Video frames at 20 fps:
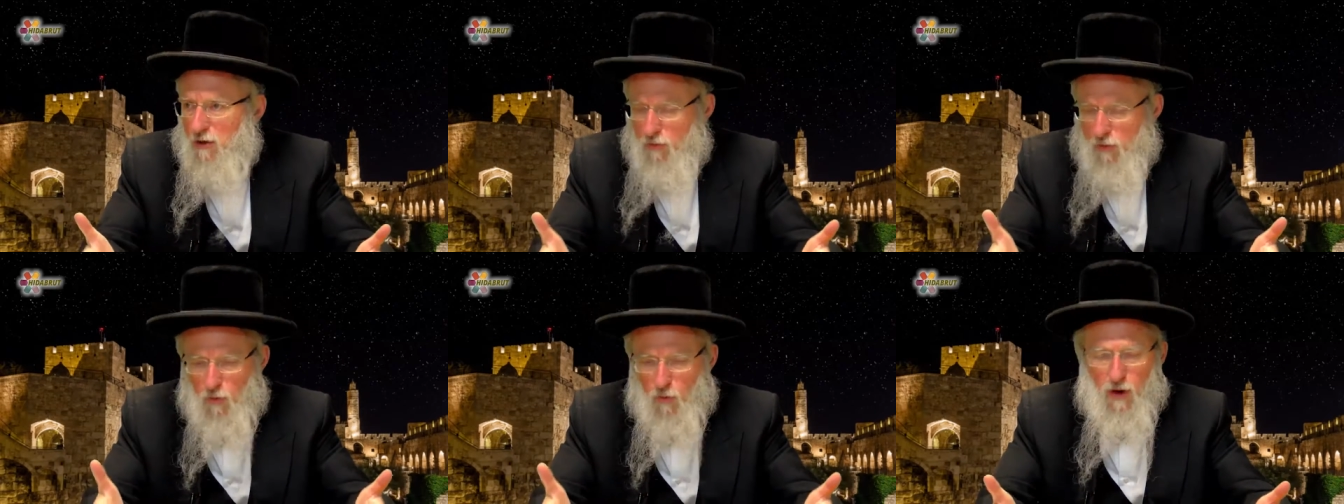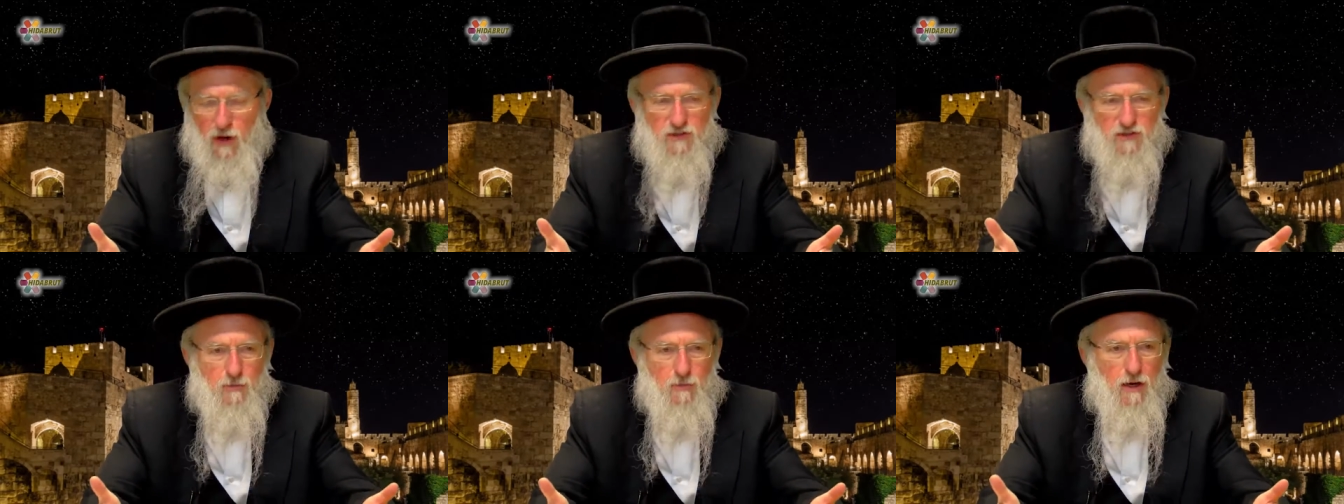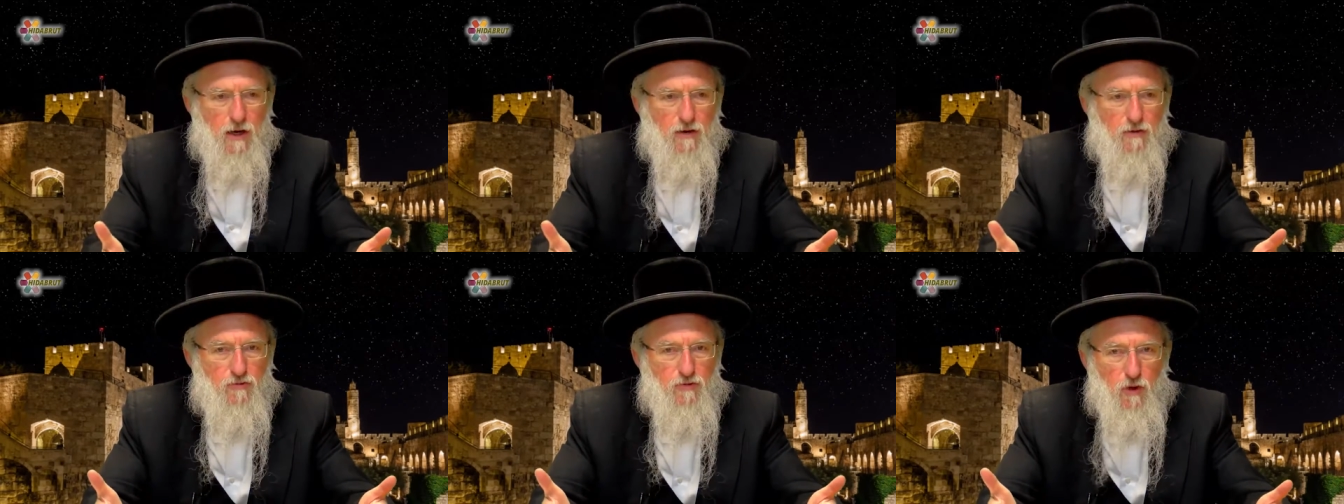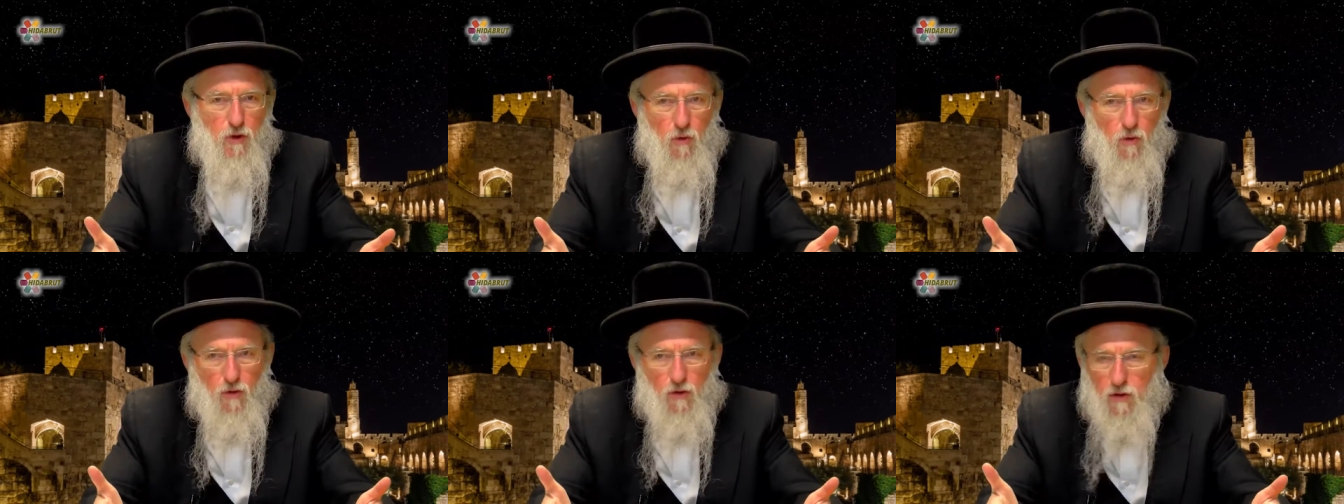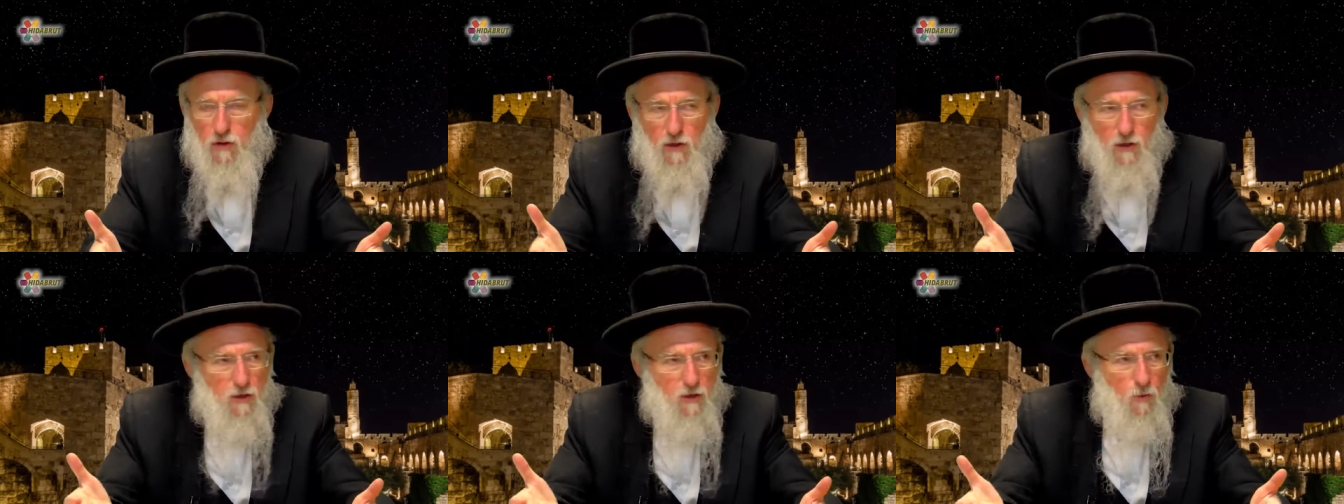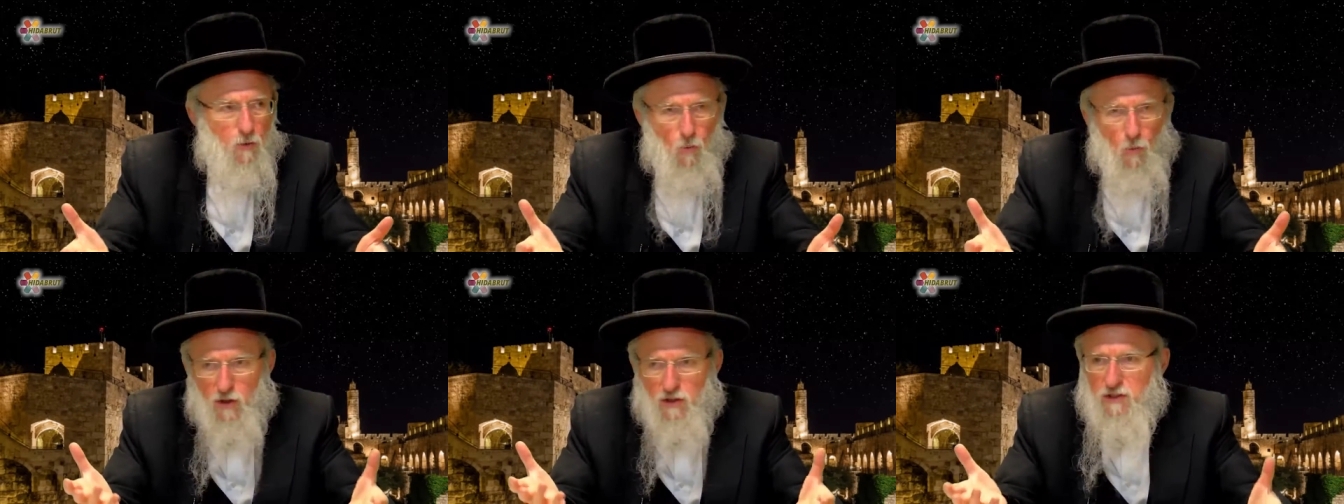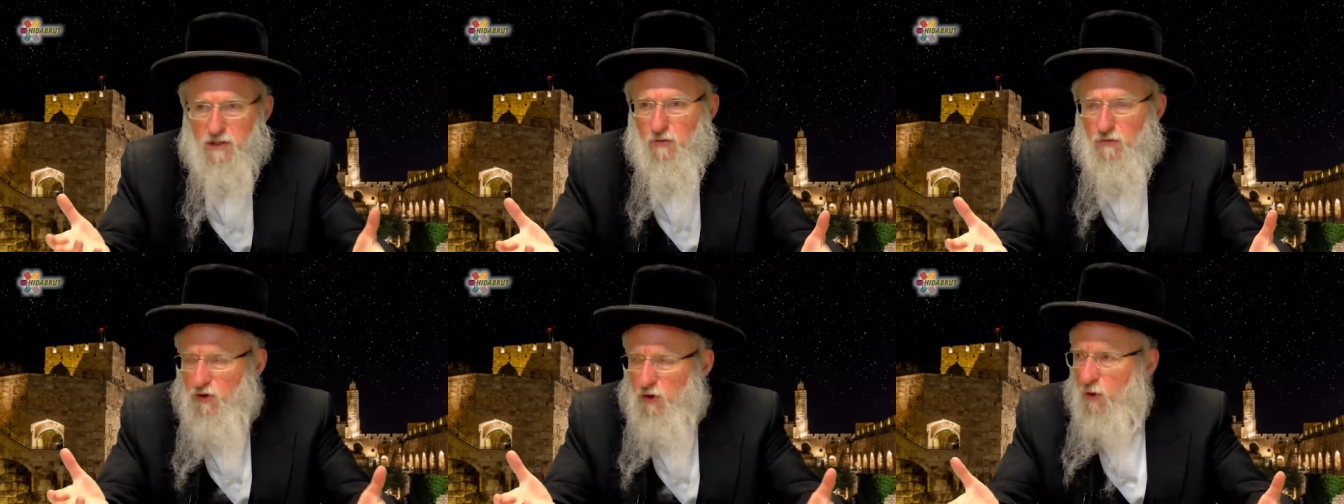It requires some kind of fuel.
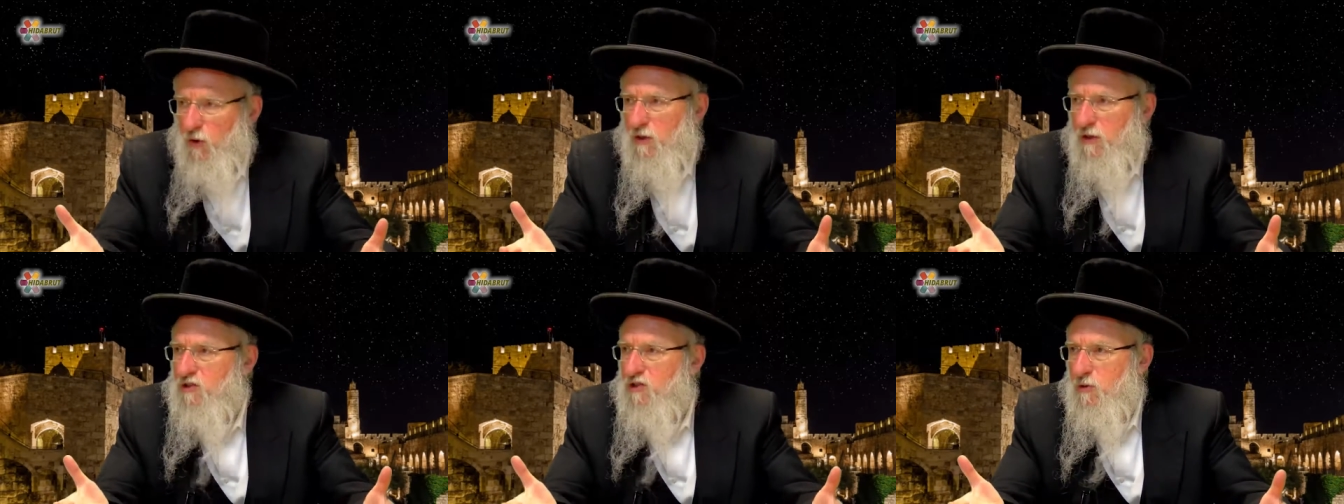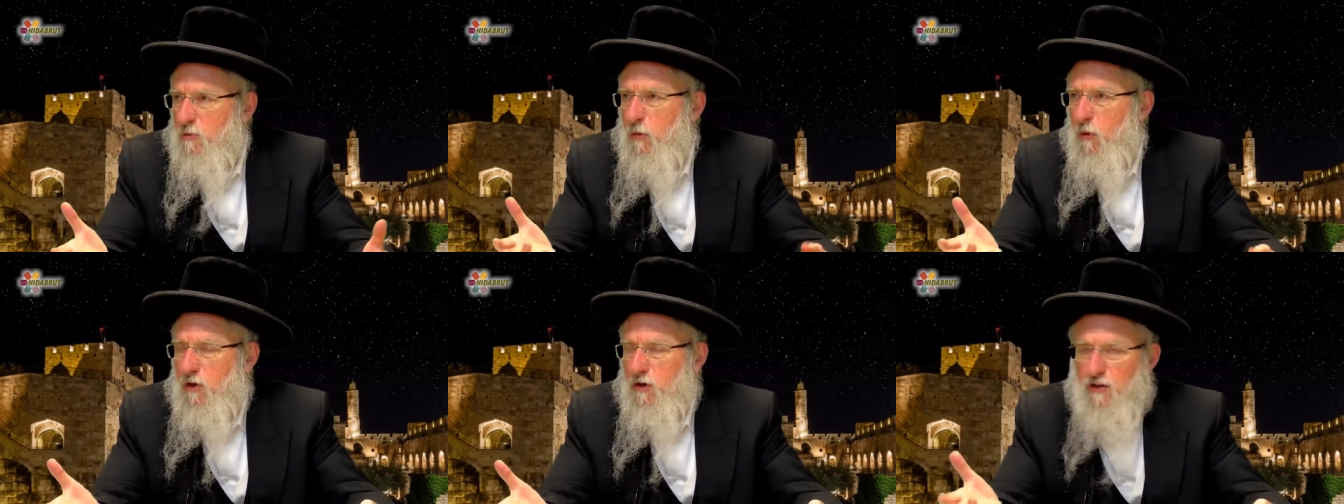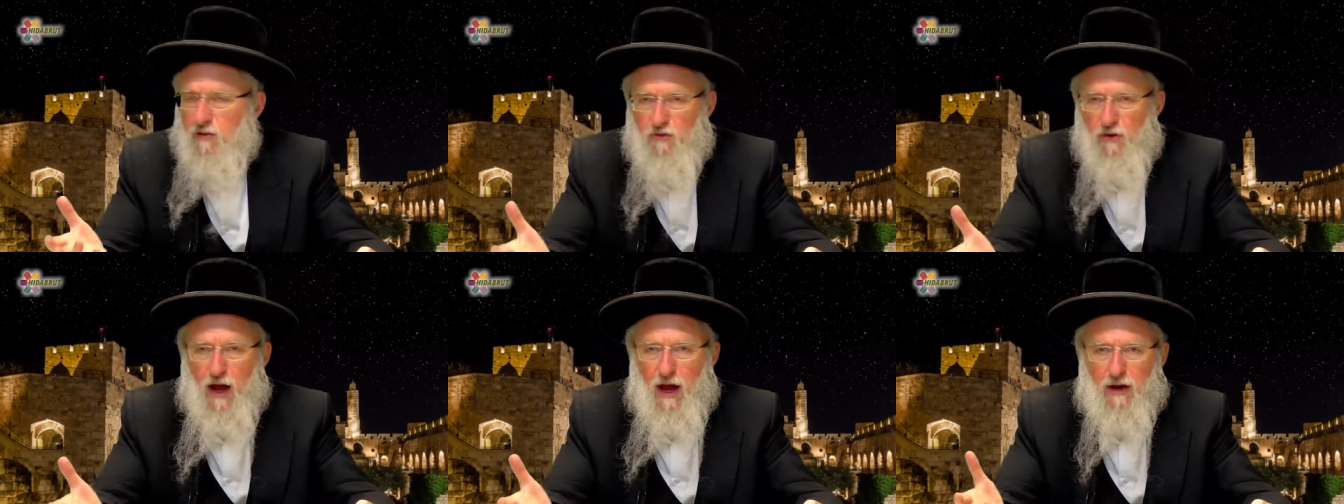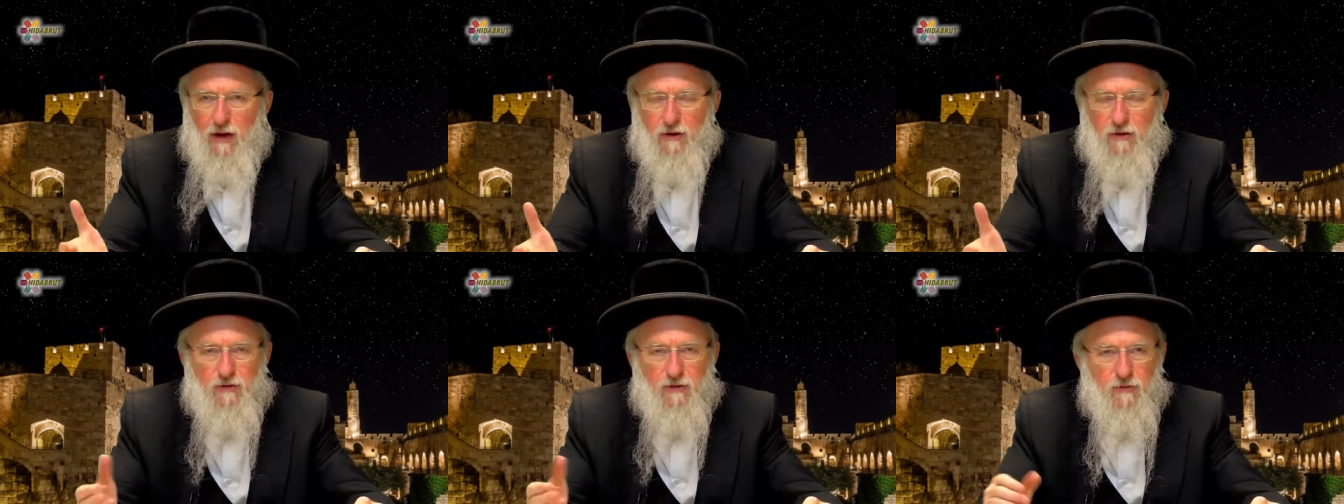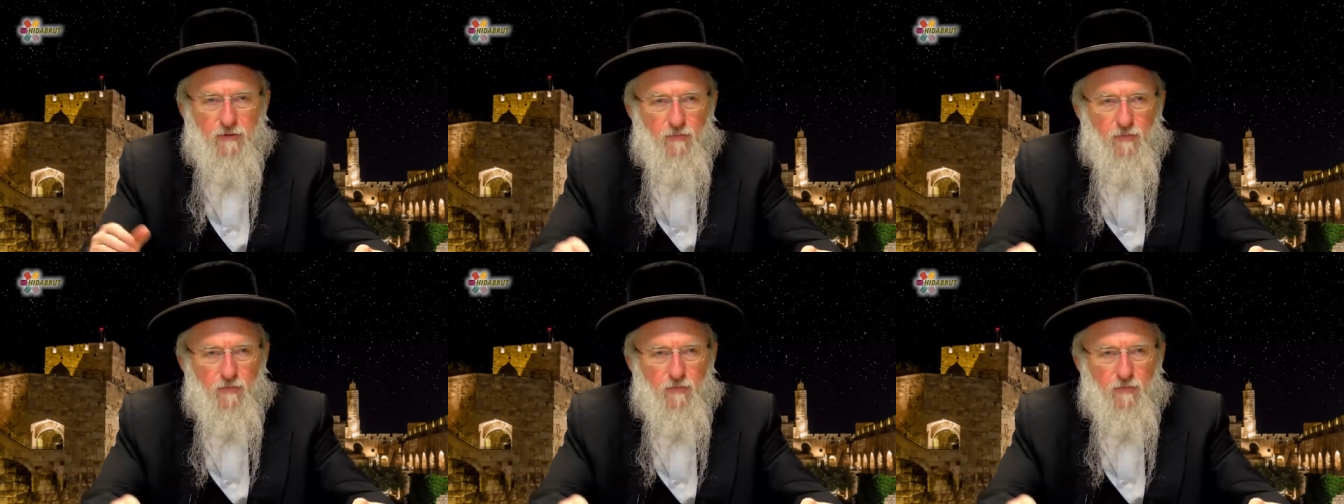What's the fuel that's supporting the fire?